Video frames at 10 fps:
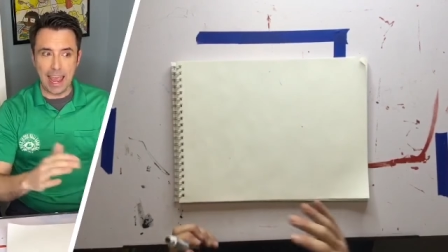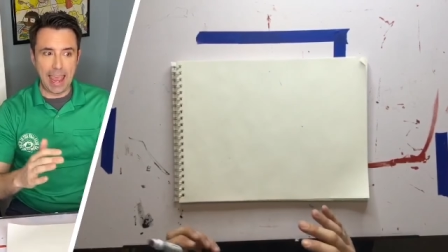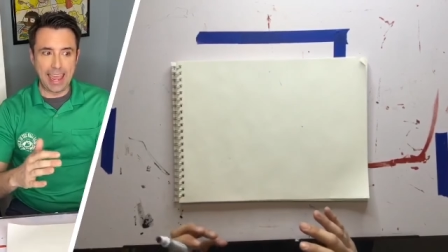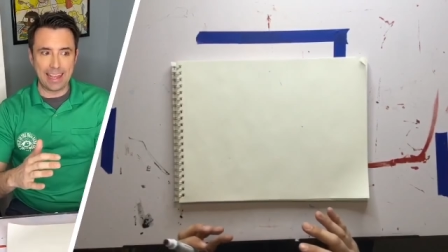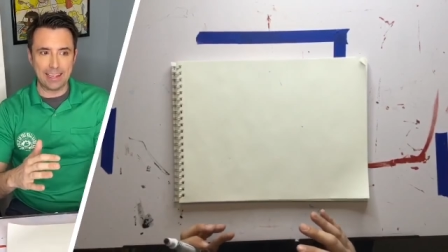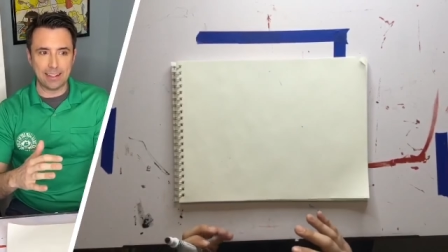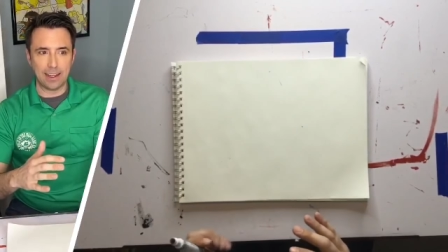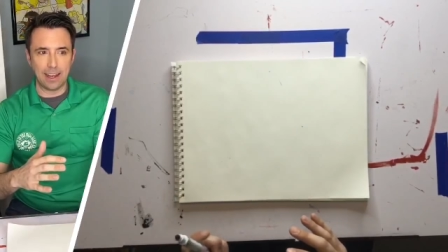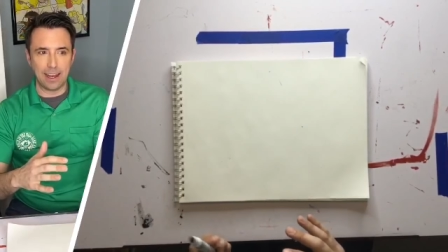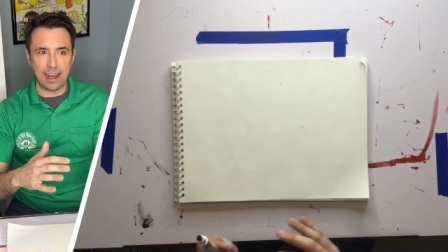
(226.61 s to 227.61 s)
And
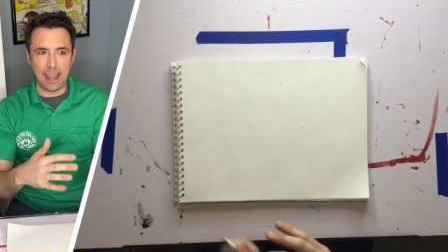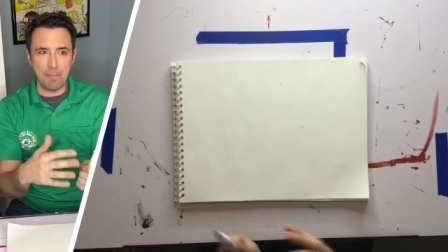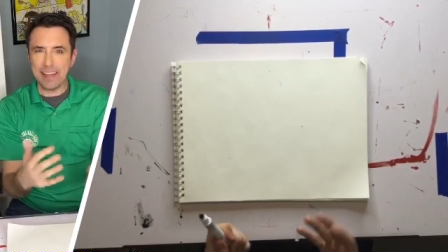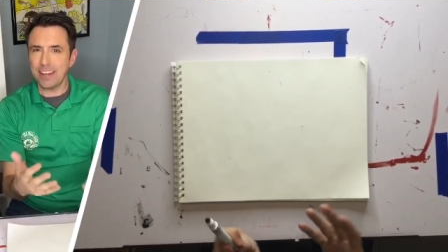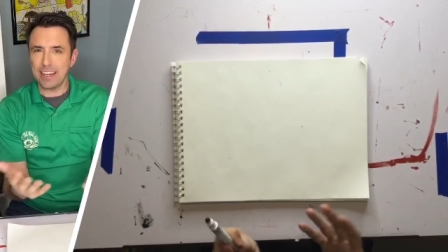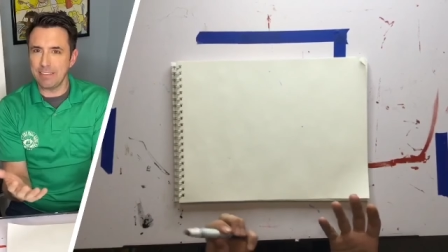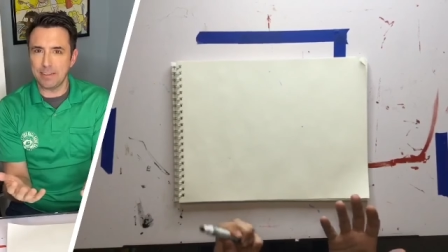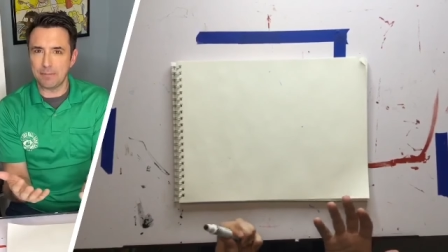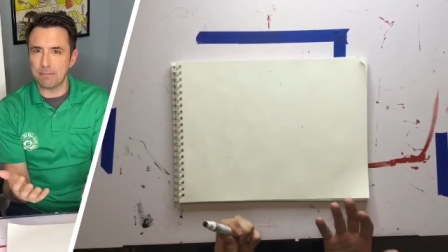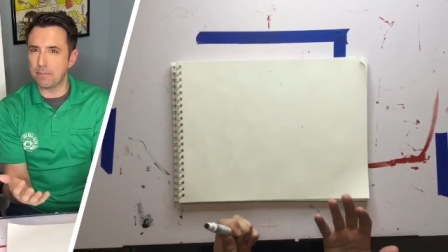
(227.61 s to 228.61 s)
I might not
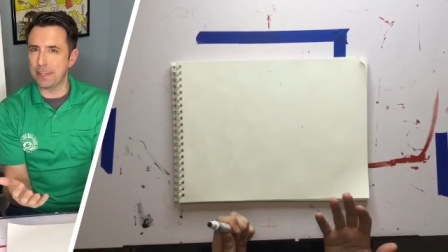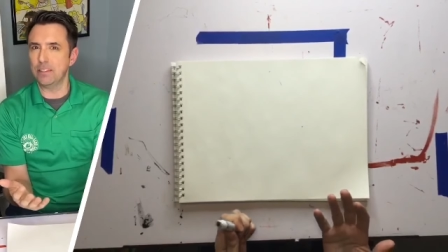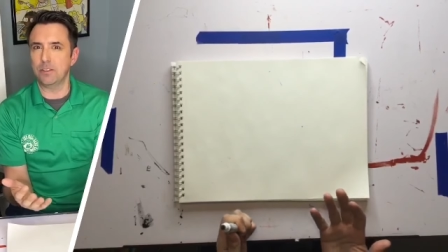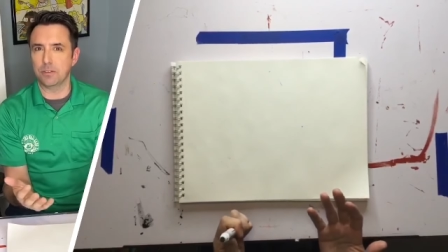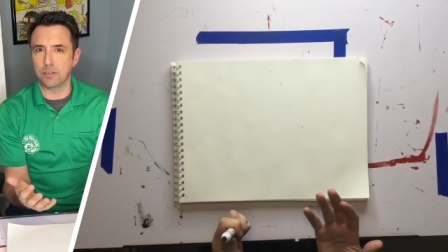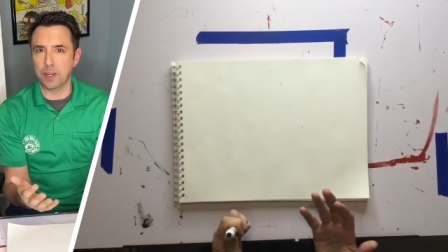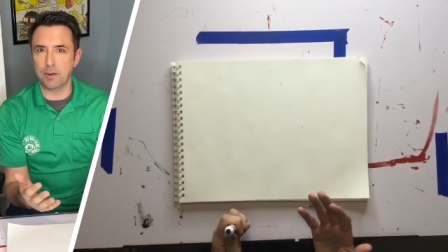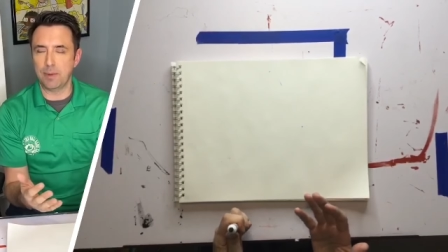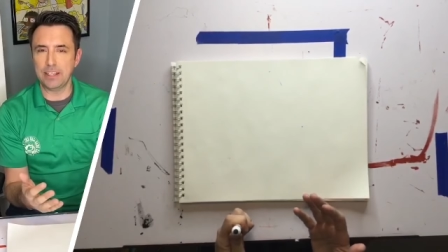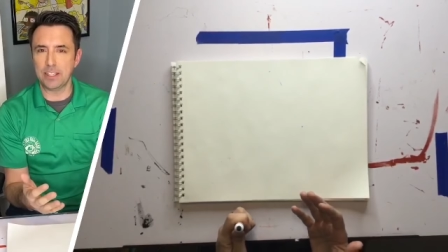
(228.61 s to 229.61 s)
even mean to.
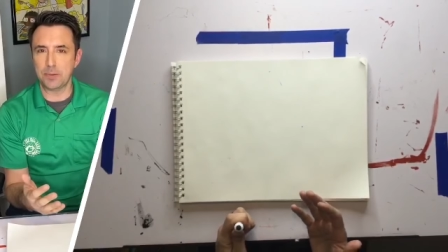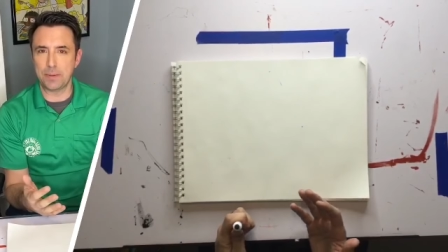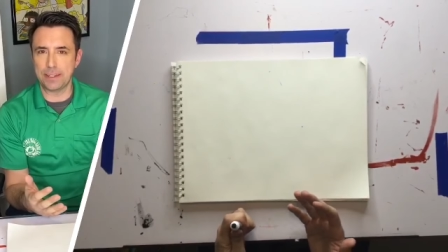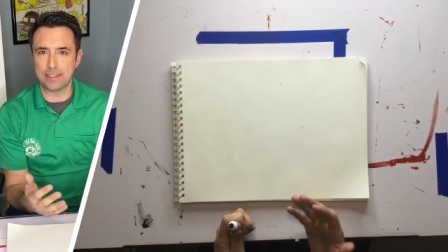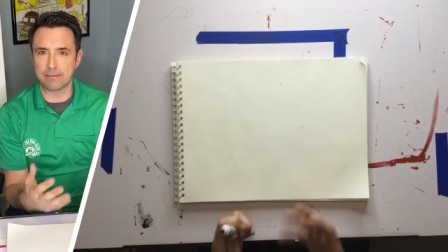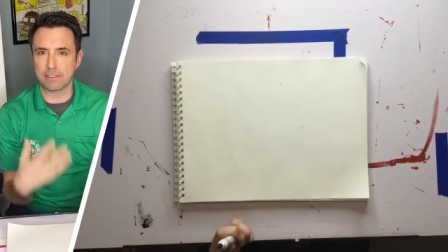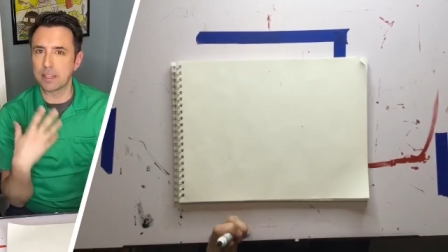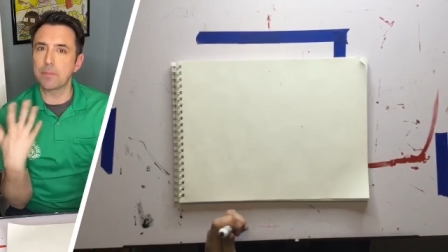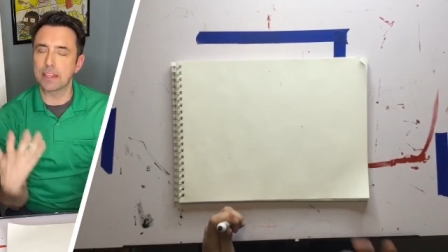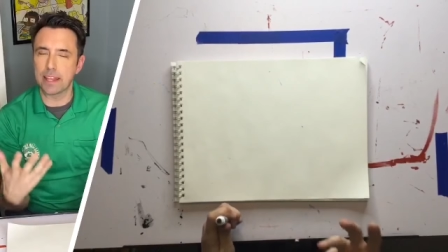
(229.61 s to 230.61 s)
It might just be just
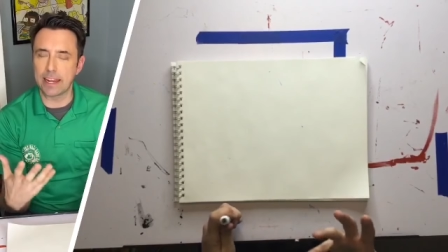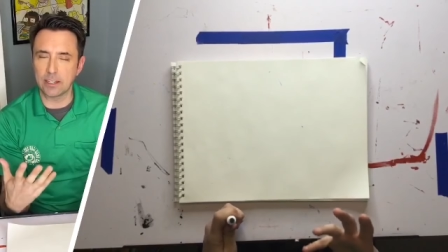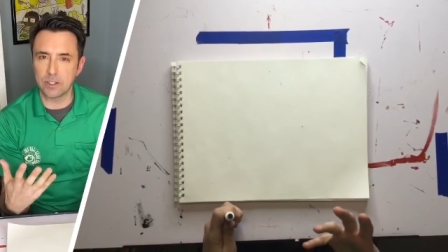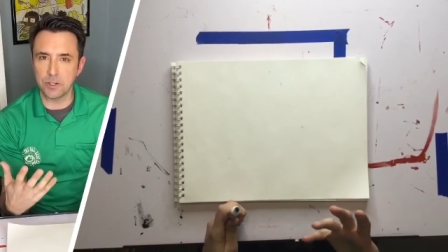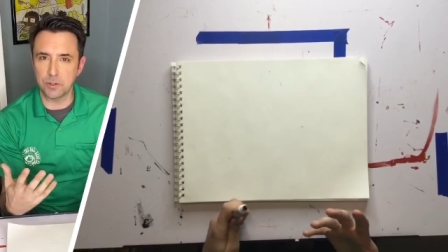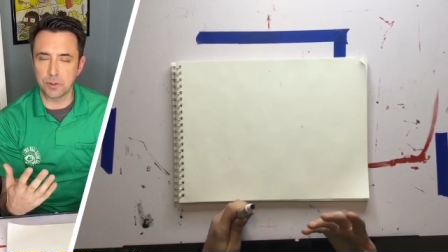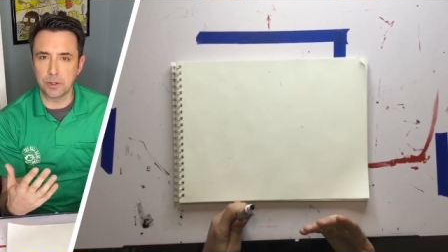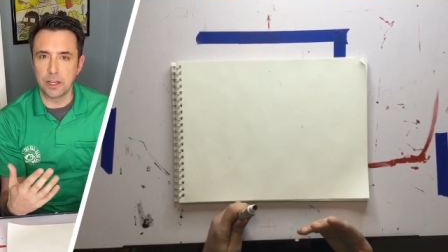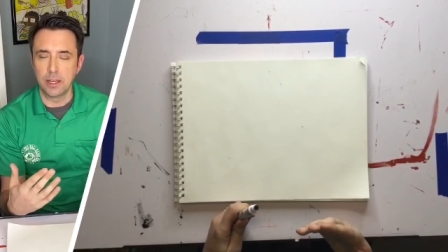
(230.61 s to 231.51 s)
something that I do.